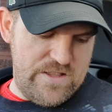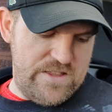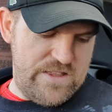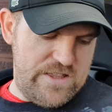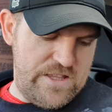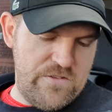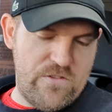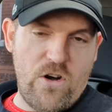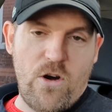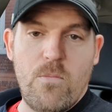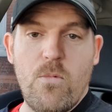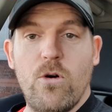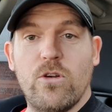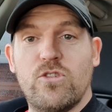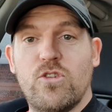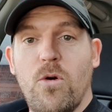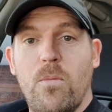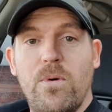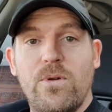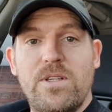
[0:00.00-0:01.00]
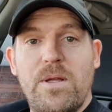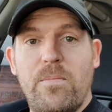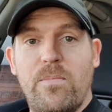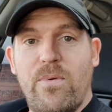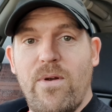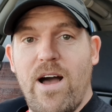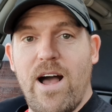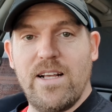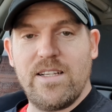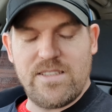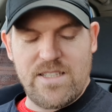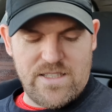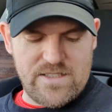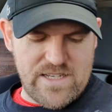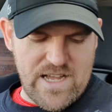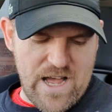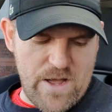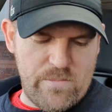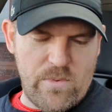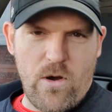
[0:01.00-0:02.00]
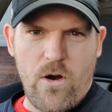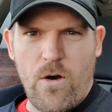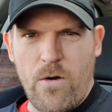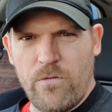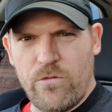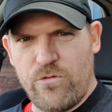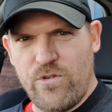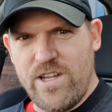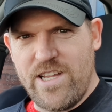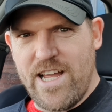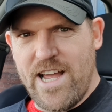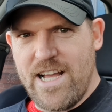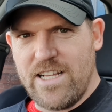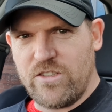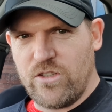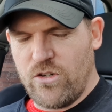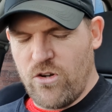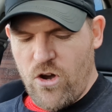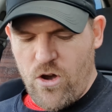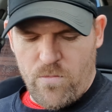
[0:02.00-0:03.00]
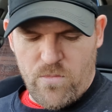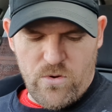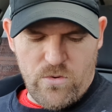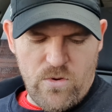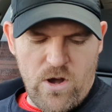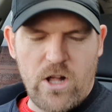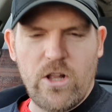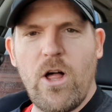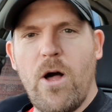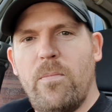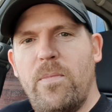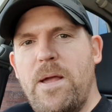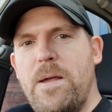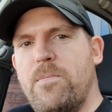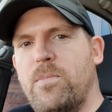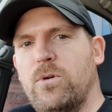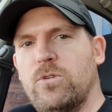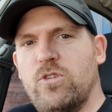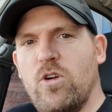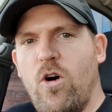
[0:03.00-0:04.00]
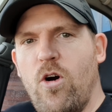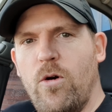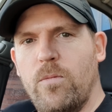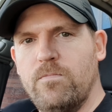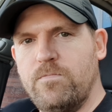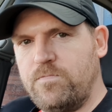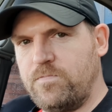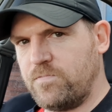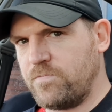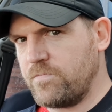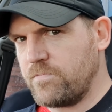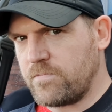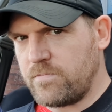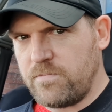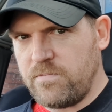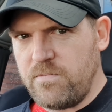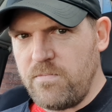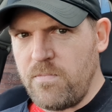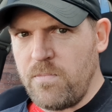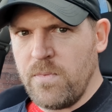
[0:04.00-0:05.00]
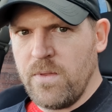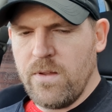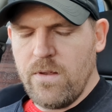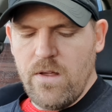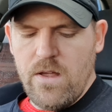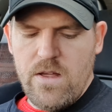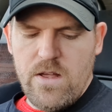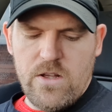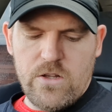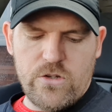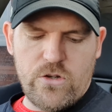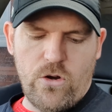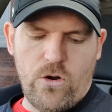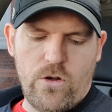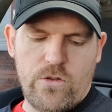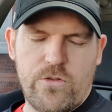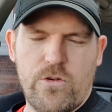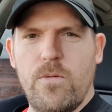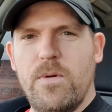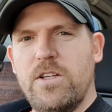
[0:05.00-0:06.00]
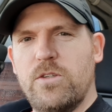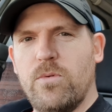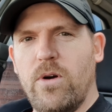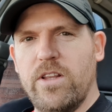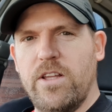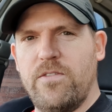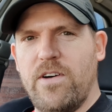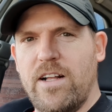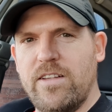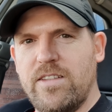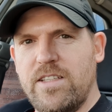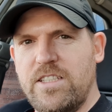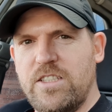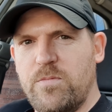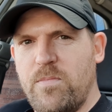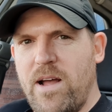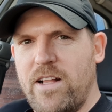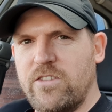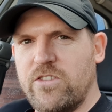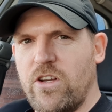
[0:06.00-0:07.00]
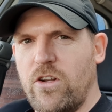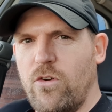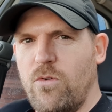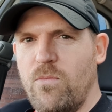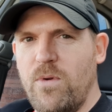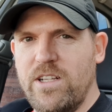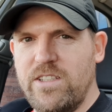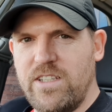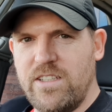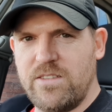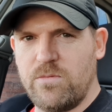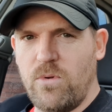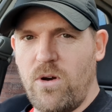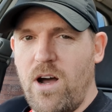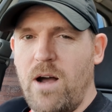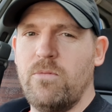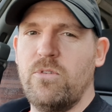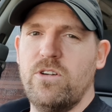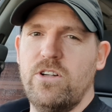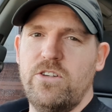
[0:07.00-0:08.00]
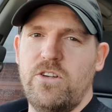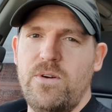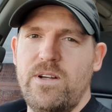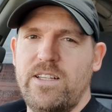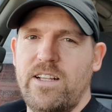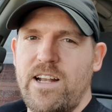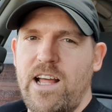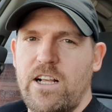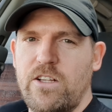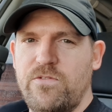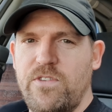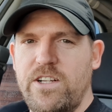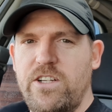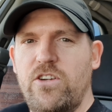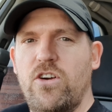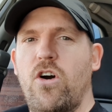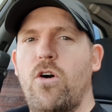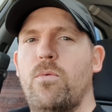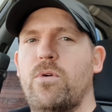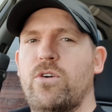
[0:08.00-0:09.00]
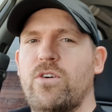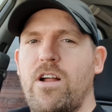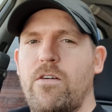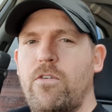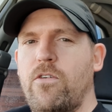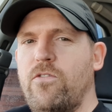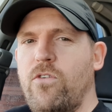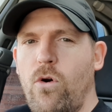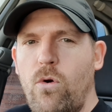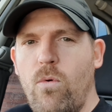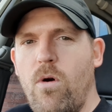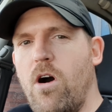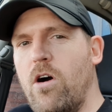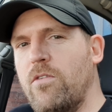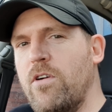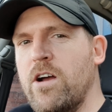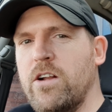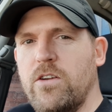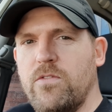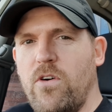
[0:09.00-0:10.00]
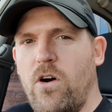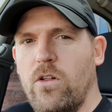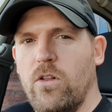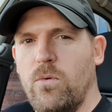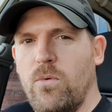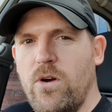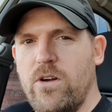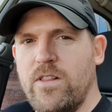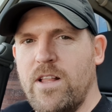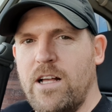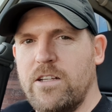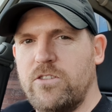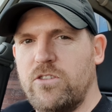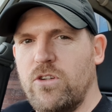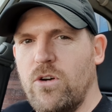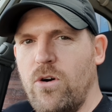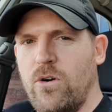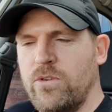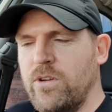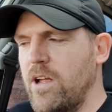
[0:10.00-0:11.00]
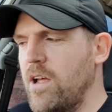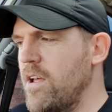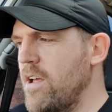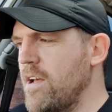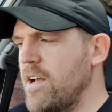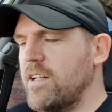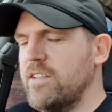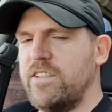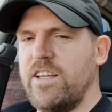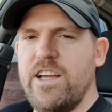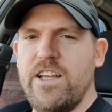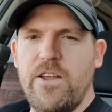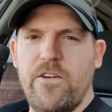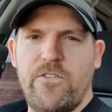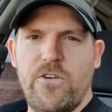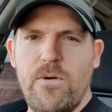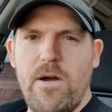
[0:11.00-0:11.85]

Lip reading: they've almost doubled in price since I bought them 3 years ago. But what a lot of people don't go through is what they've actually spent on them, which is what I'm going to do in the next video. We're going to have a full walk round of all the work that's done, take you through